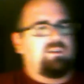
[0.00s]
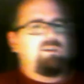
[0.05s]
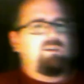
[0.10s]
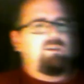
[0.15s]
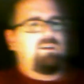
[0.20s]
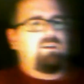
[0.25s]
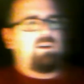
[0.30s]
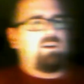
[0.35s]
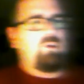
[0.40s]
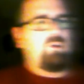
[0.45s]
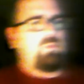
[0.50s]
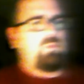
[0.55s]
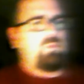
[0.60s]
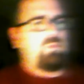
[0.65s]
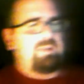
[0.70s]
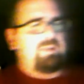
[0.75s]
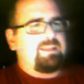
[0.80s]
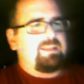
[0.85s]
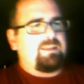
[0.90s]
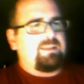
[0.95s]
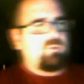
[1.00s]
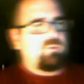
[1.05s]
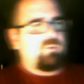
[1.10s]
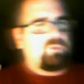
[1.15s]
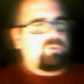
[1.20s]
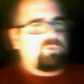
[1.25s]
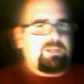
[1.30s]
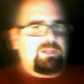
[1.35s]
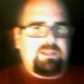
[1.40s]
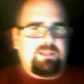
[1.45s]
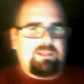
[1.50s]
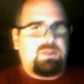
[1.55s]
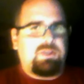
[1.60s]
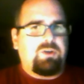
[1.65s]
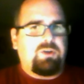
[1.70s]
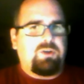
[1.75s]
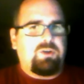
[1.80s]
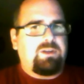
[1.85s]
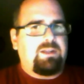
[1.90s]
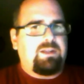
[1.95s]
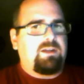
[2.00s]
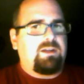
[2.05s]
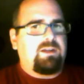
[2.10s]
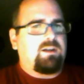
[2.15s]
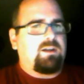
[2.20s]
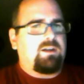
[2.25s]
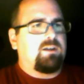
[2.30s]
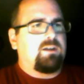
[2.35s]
a really, really good year.